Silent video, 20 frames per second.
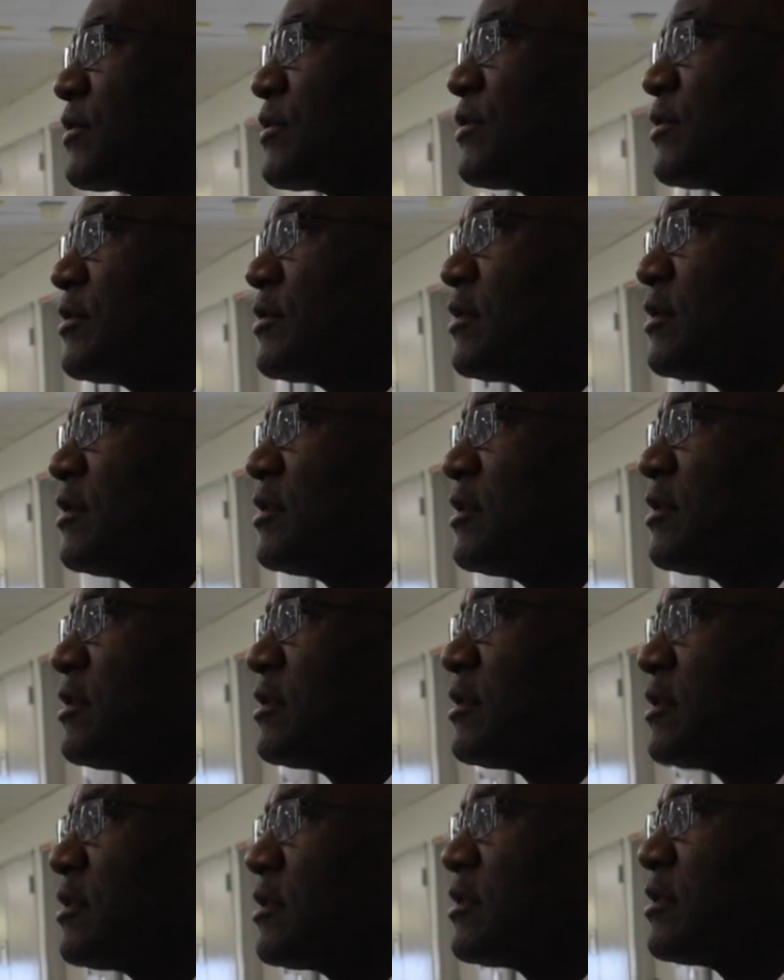thinking about
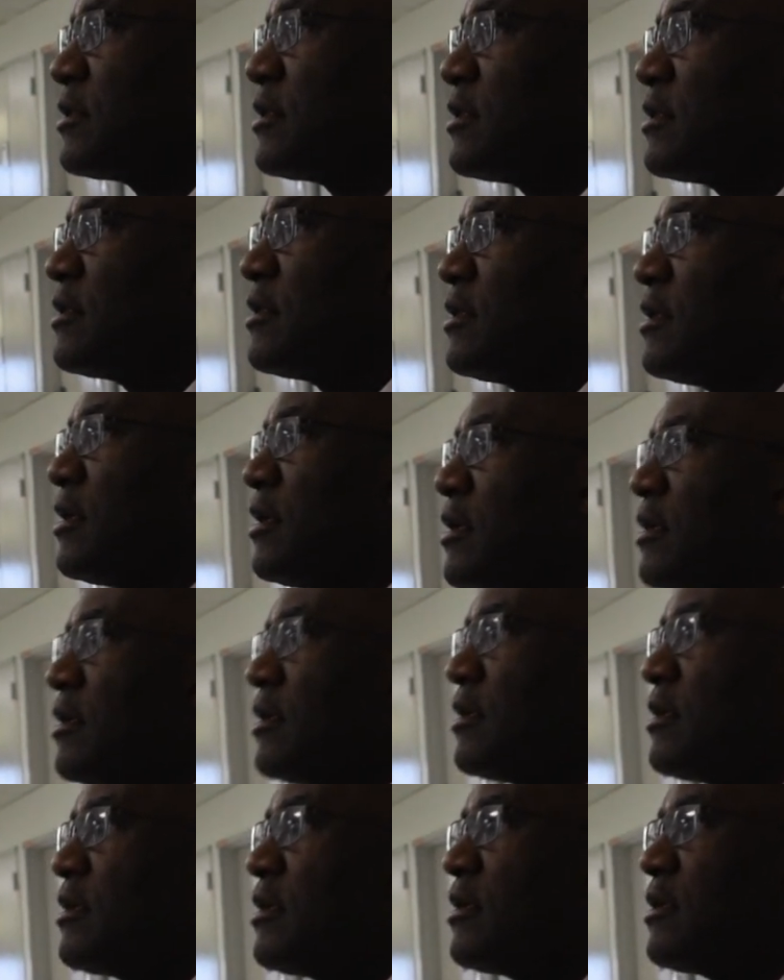this dementia piece,
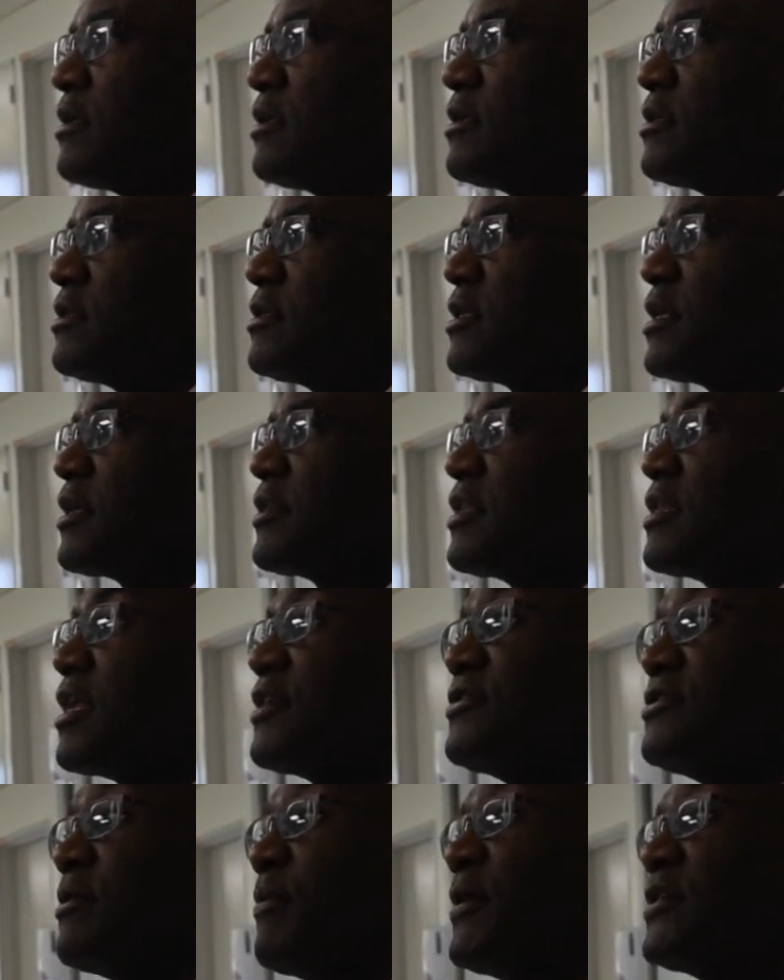and she answered
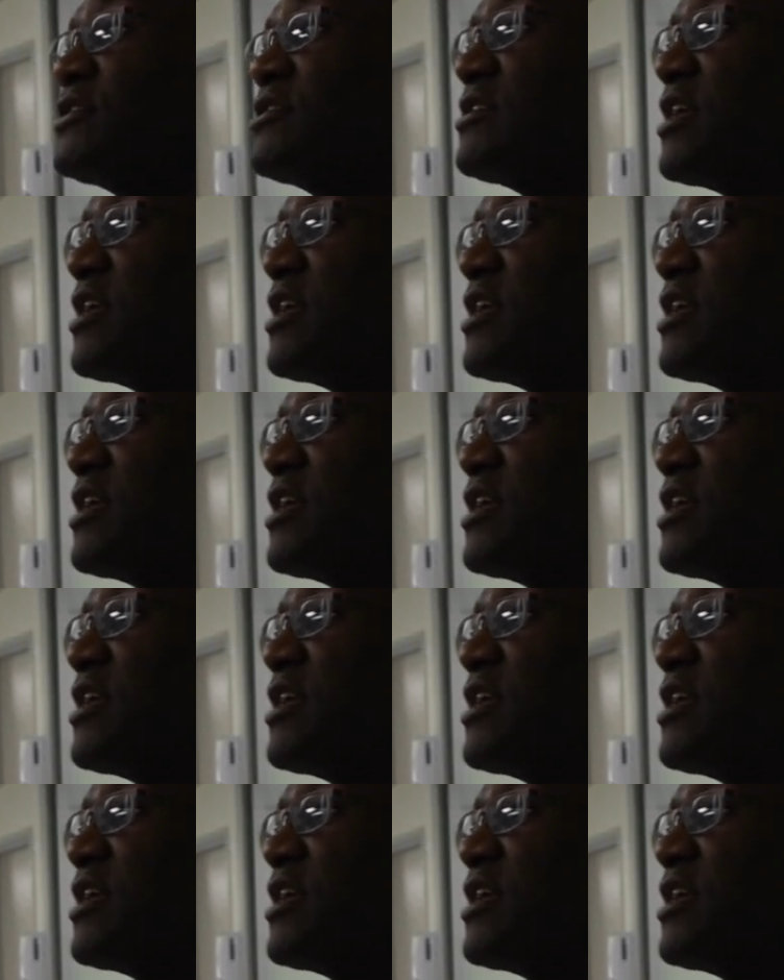appropriately.